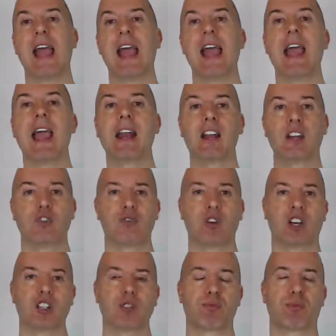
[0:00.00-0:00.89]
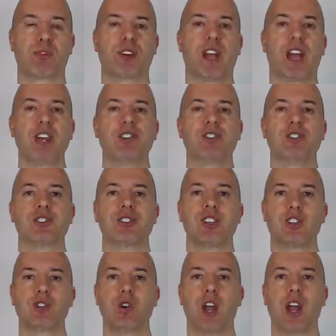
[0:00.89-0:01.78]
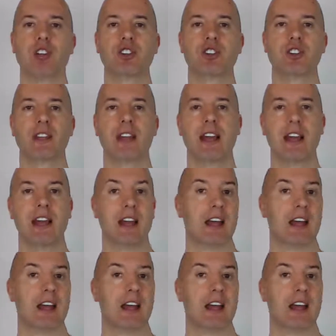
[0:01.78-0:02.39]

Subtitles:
any transportation situation.